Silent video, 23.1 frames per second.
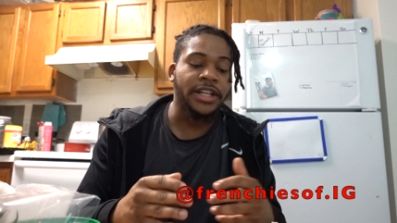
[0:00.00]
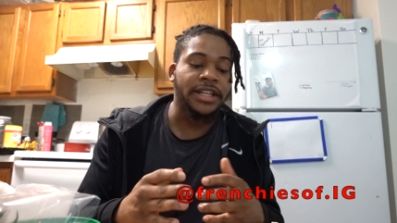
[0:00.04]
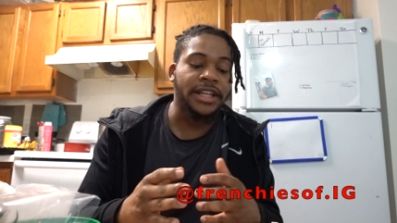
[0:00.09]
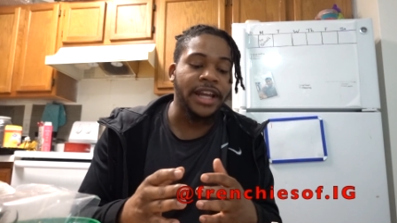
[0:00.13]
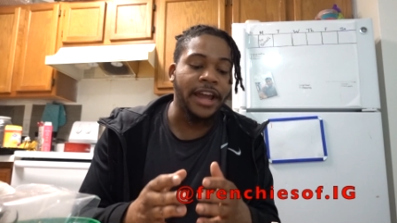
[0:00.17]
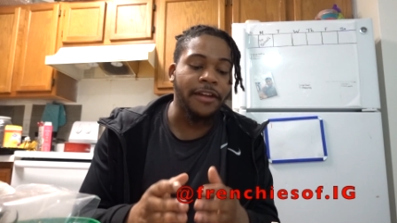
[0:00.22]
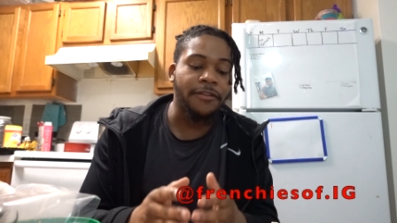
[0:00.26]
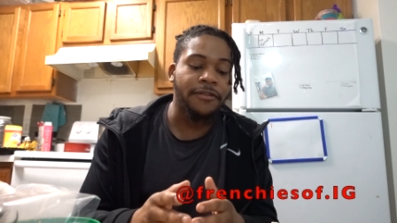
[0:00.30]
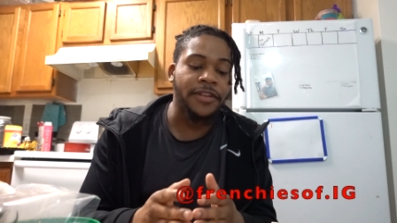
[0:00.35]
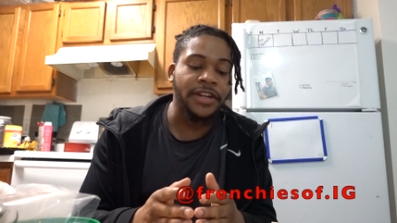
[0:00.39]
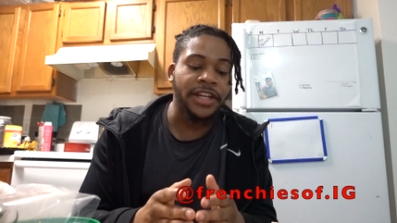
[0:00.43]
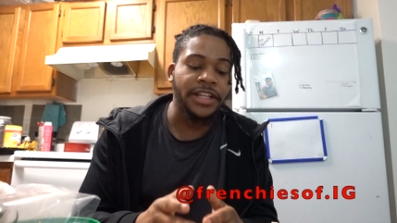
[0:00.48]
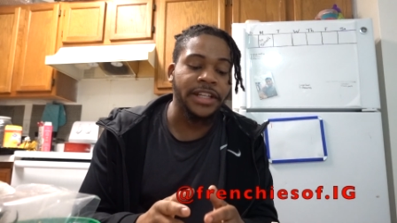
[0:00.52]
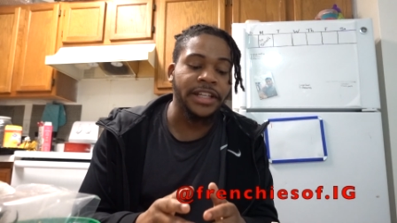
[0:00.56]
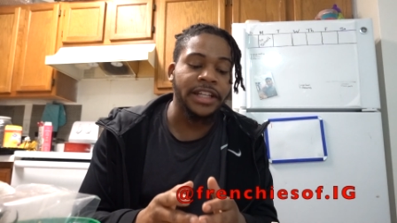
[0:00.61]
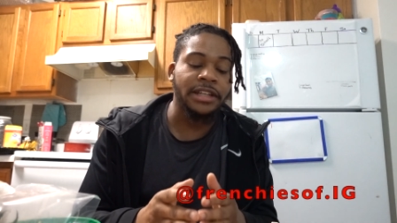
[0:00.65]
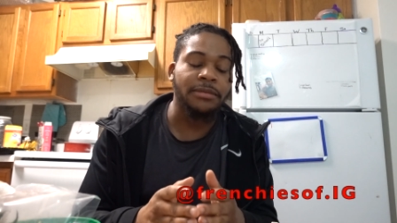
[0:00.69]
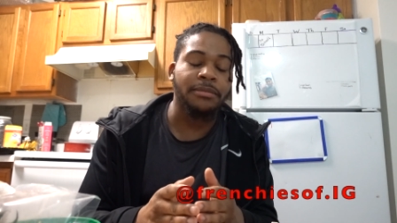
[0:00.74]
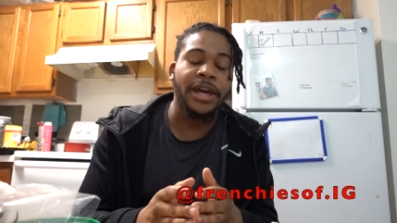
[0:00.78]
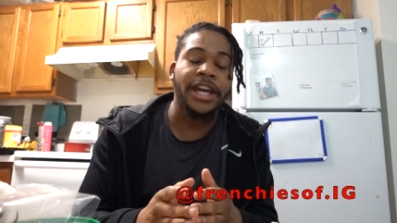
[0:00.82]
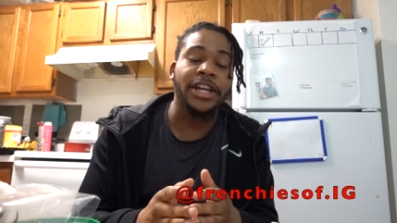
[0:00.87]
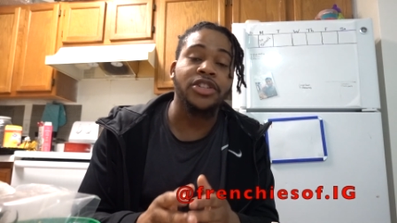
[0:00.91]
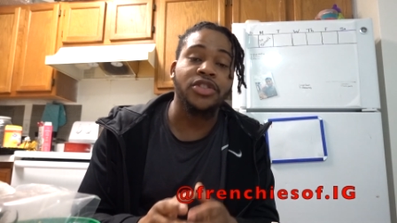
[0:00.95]
definitely
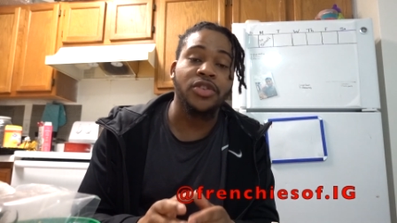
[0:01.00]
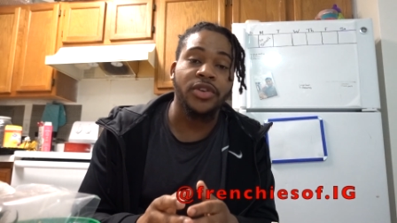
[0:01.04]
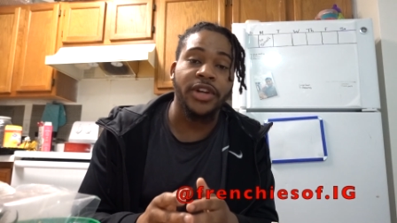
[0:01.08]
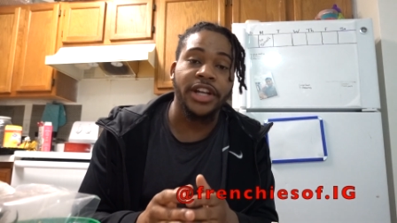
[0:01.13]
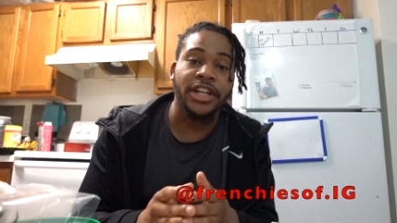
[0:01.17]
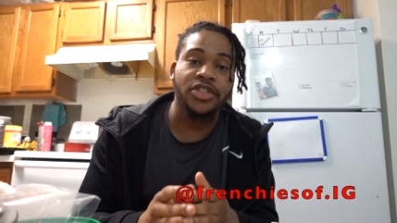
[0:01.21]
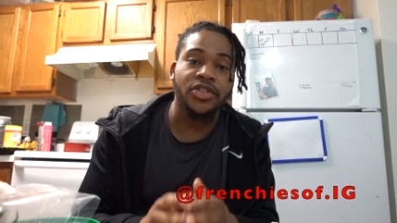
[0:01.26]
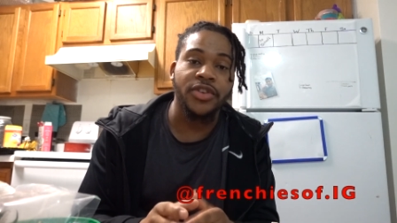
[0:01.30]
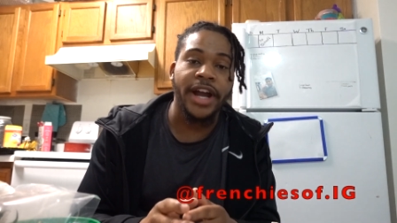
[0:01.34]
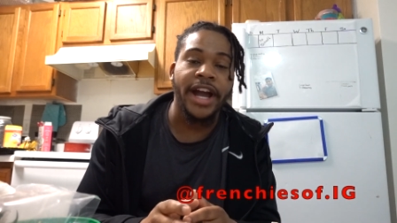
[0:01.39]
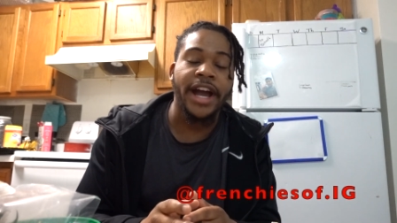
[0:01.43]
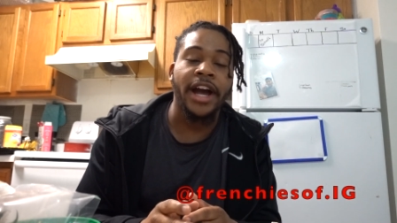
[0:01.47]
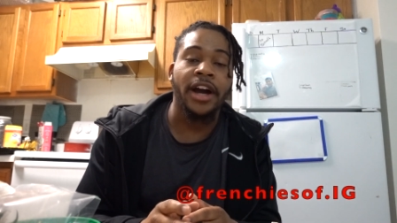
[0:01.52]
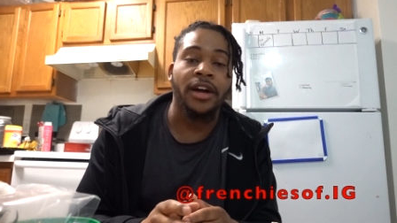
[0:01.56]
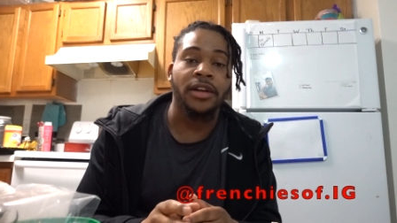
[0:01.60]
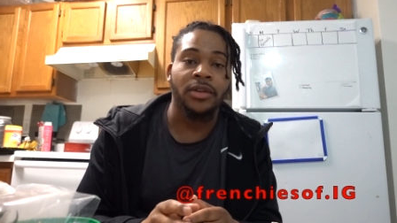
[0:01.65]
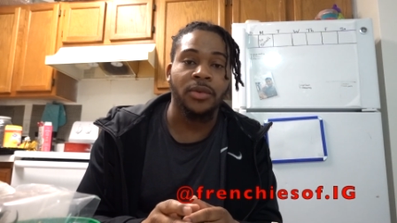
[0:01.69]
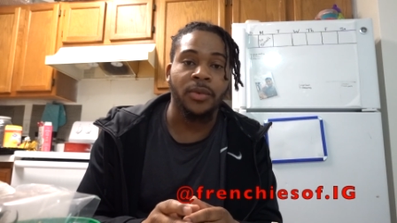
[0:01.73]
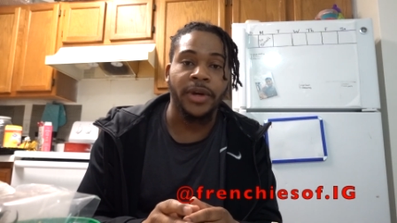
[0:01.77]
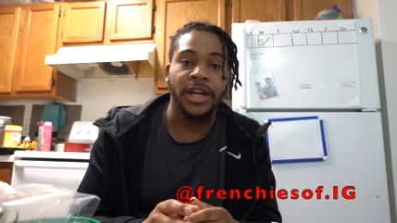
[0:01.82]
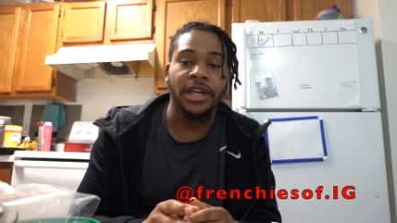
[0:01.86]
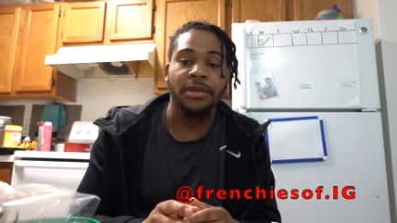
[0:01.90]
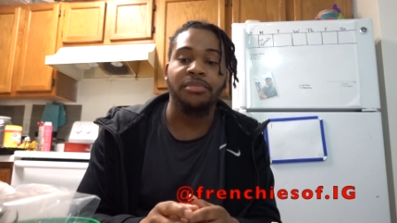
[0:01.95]
make sure they dry all the way.